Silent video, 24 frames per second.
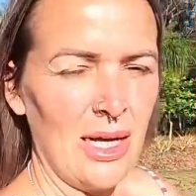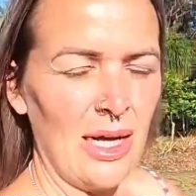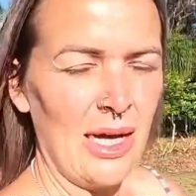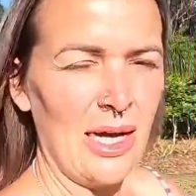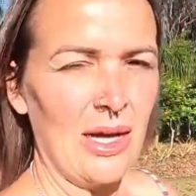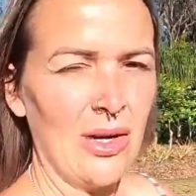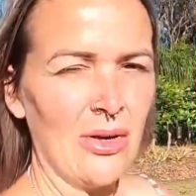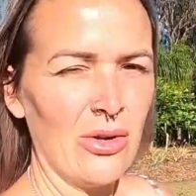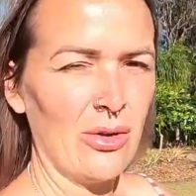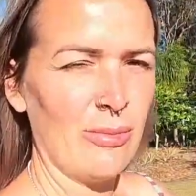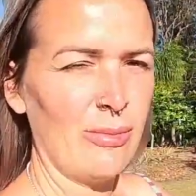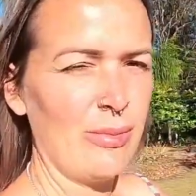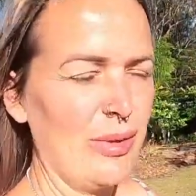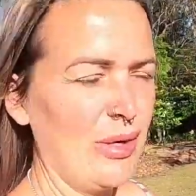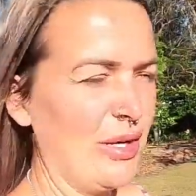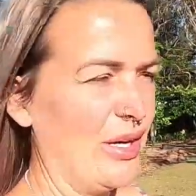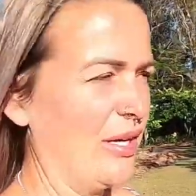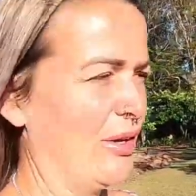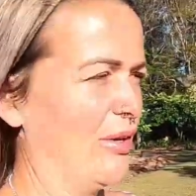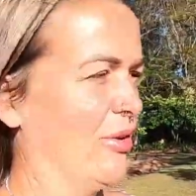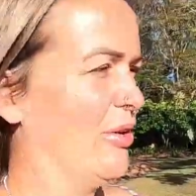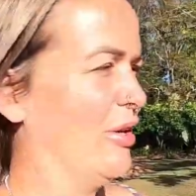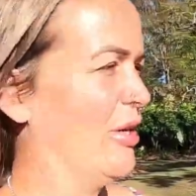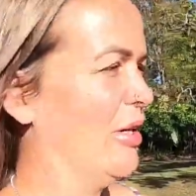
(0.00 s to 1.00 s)
Out on a
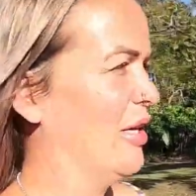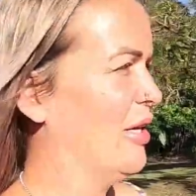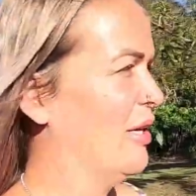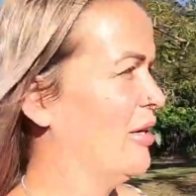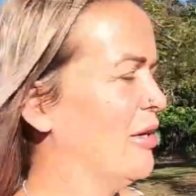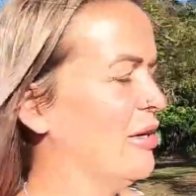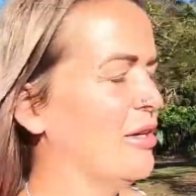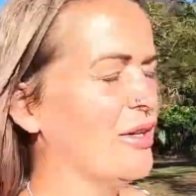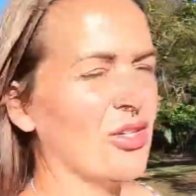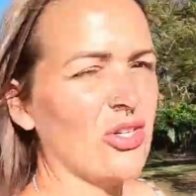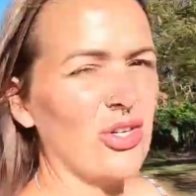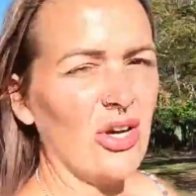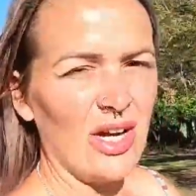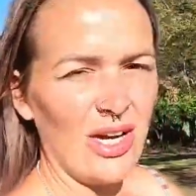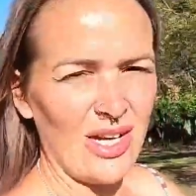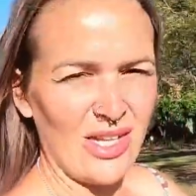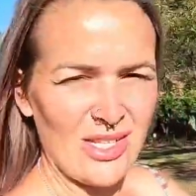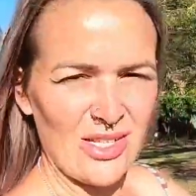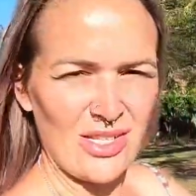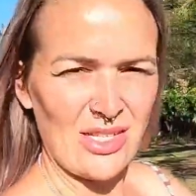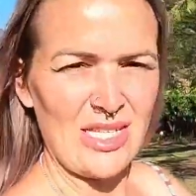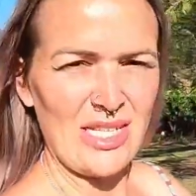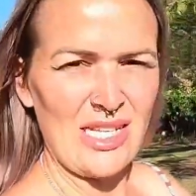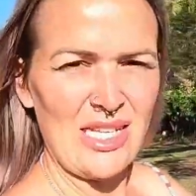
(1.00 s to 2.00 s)
bike ride, trying
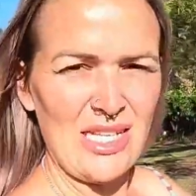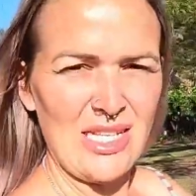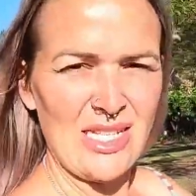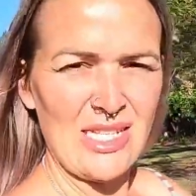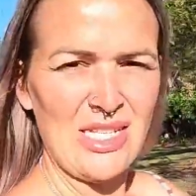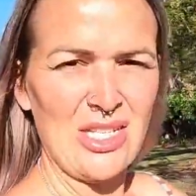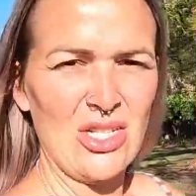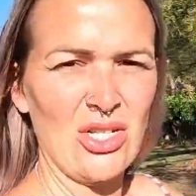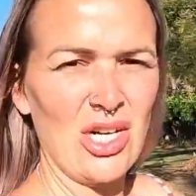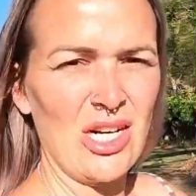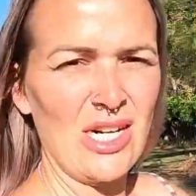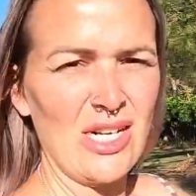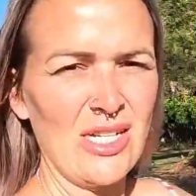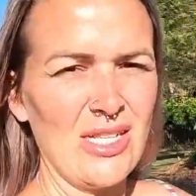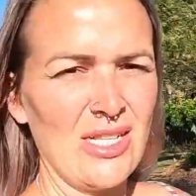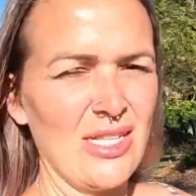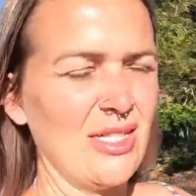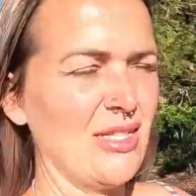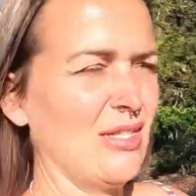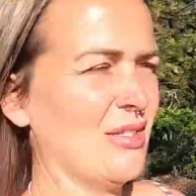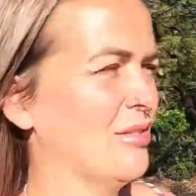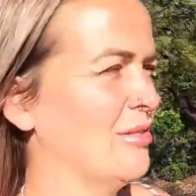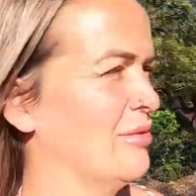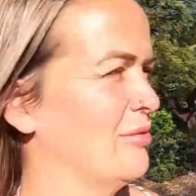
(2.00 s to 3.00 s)
to
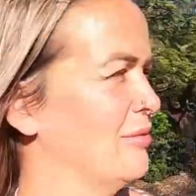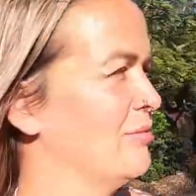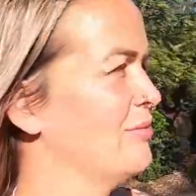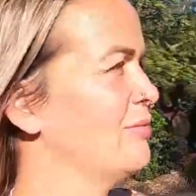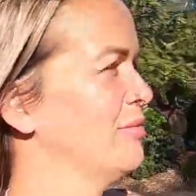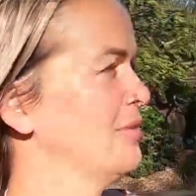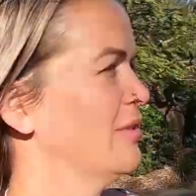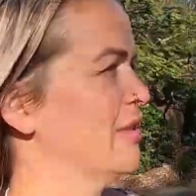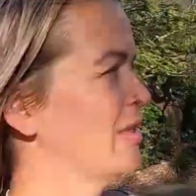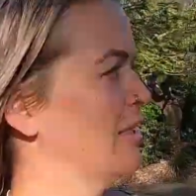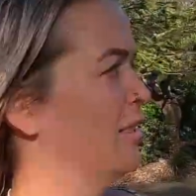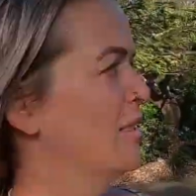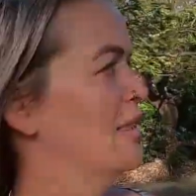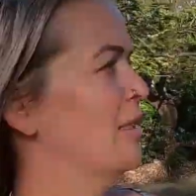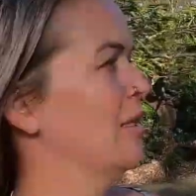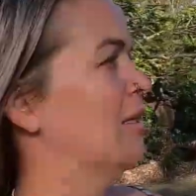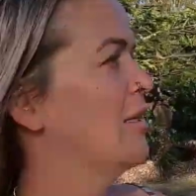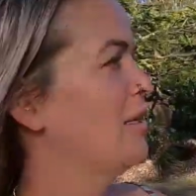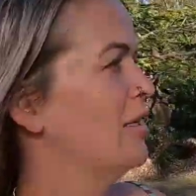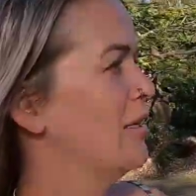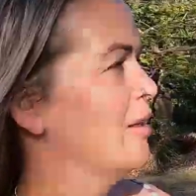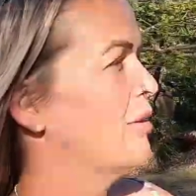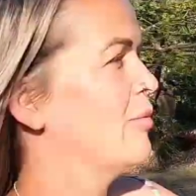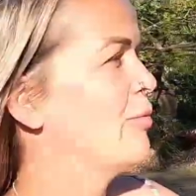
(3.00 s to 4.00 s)
de-stress,
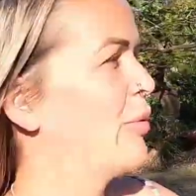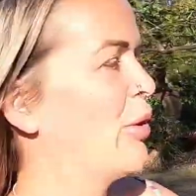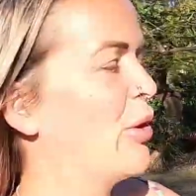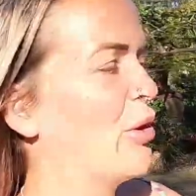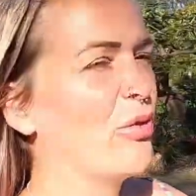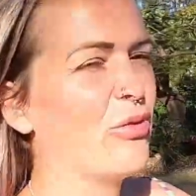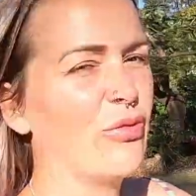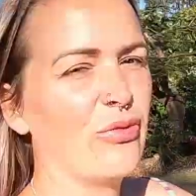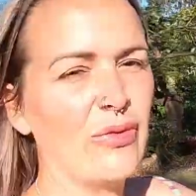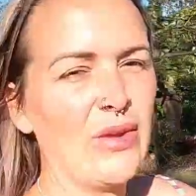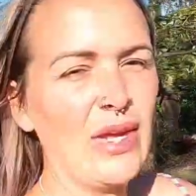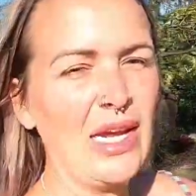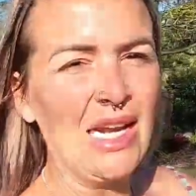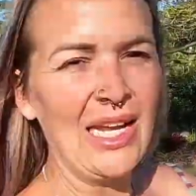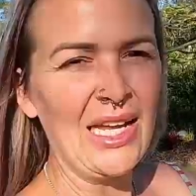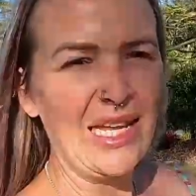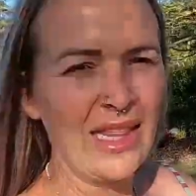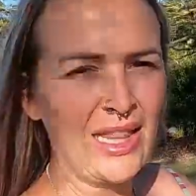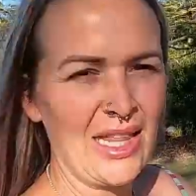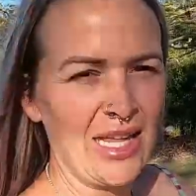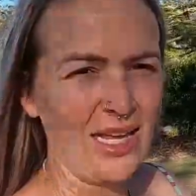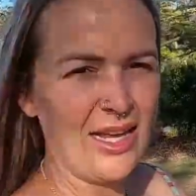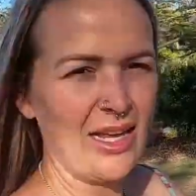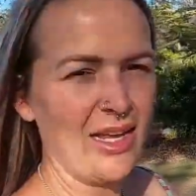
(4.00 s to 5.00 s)
both
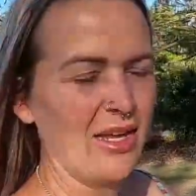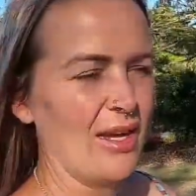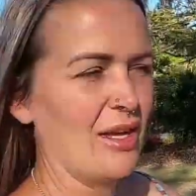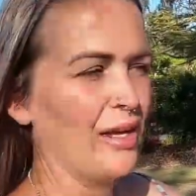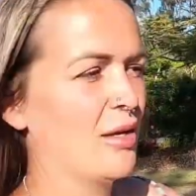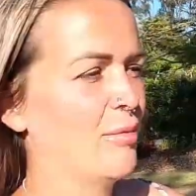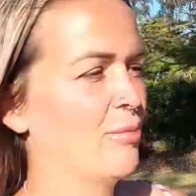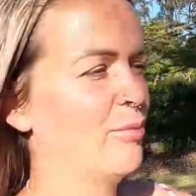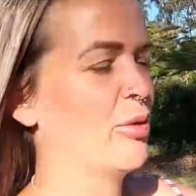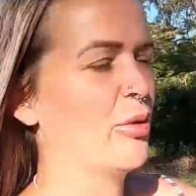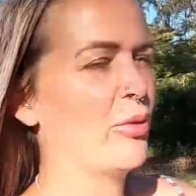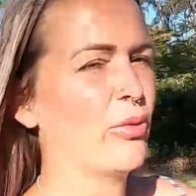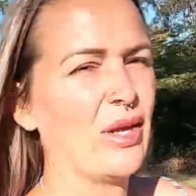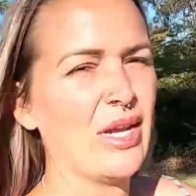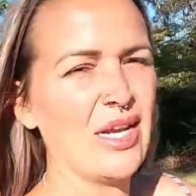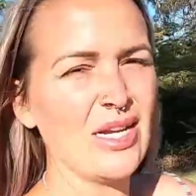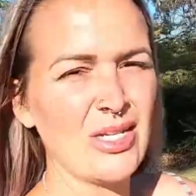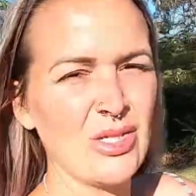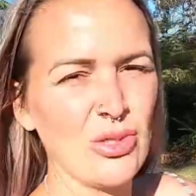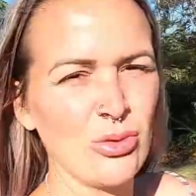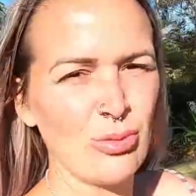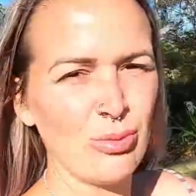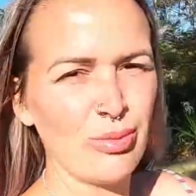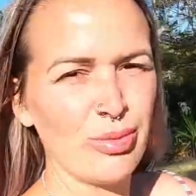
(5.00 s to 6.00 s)
feeling the
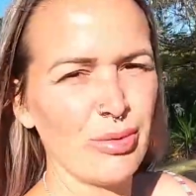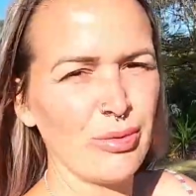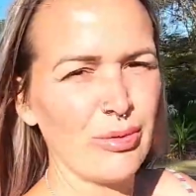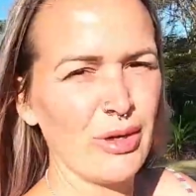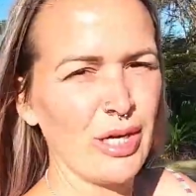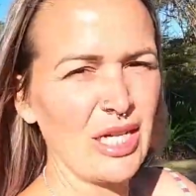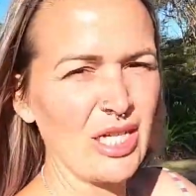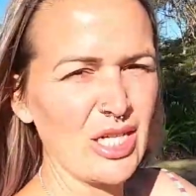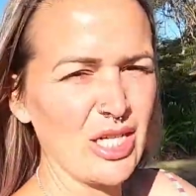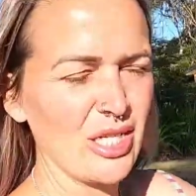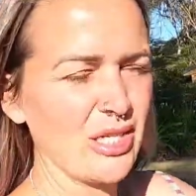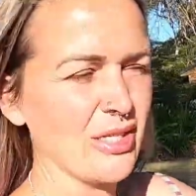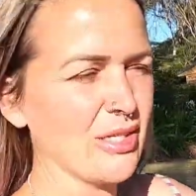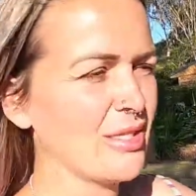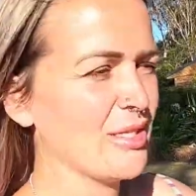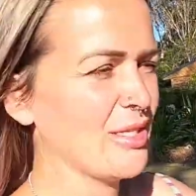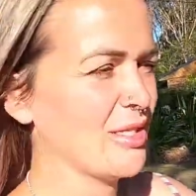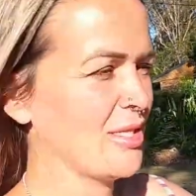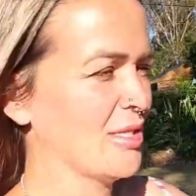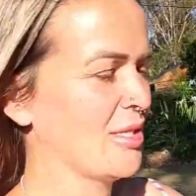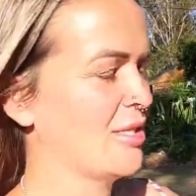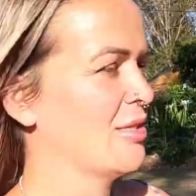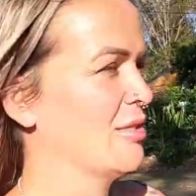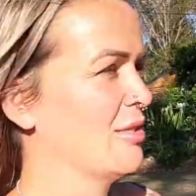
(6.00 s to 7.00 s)
parental
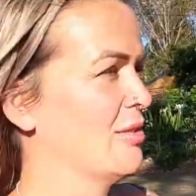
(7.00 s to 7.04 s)
pressures.